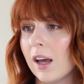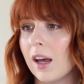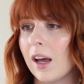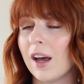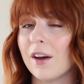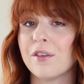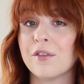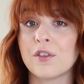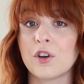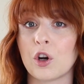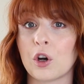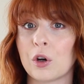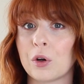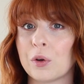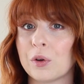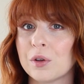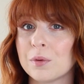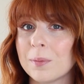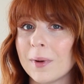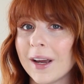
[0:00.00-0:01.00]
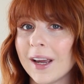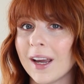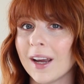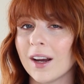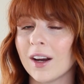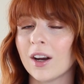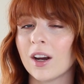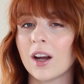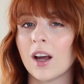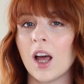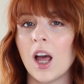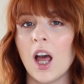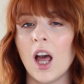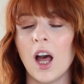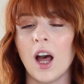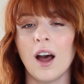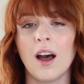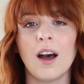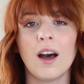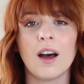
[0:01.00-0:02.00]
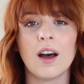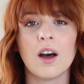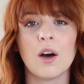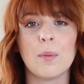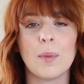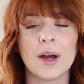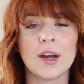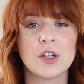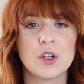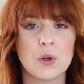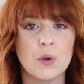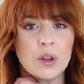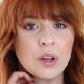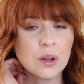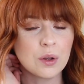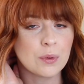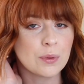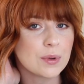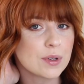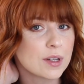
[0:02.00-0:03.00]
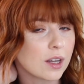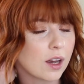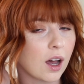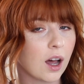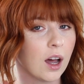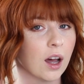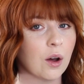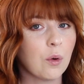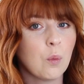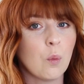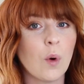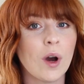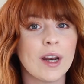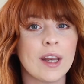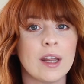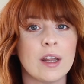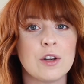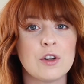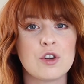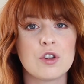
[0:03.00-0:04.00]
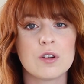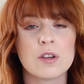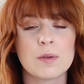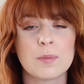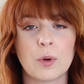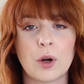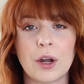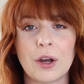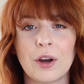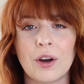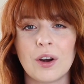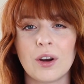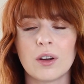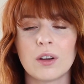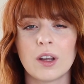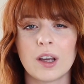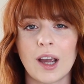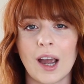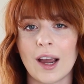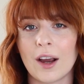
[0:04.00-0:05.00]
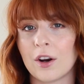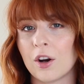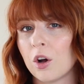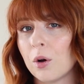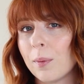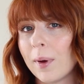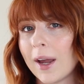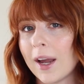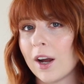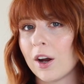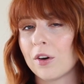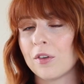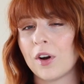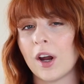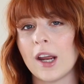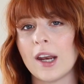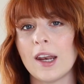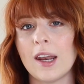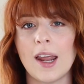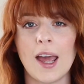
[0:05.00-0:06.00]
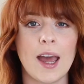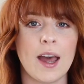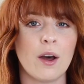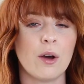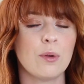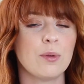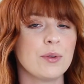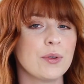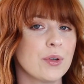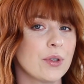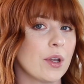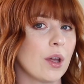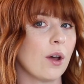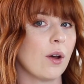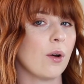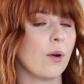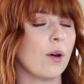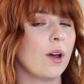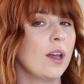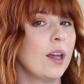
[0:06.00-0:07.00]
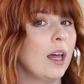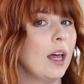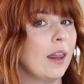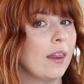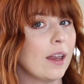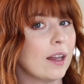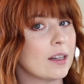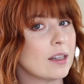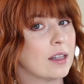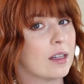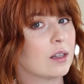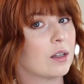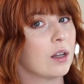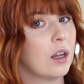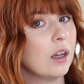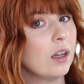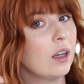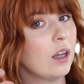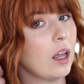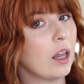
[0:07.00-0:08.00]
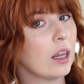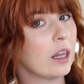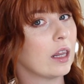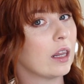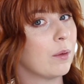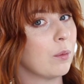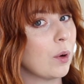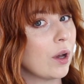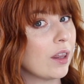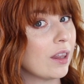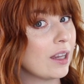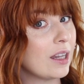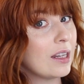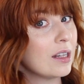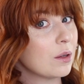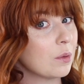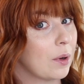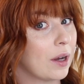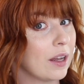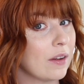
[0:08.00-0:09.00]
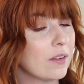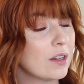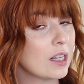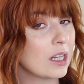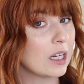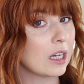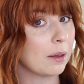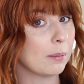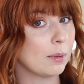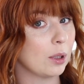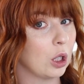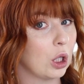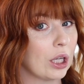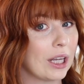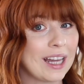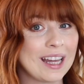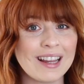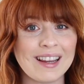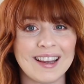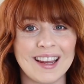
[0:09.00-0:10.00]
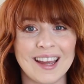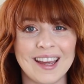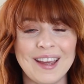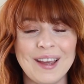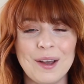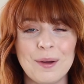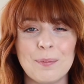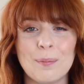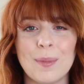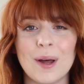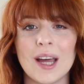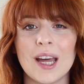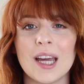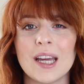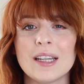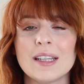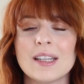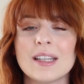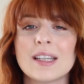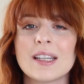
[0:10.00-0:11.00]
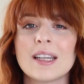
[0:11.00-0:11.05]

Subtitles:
have curled my hair. I do use a 1-inch spring curling iron on my hair right now, so that's what these waves end up looking like. But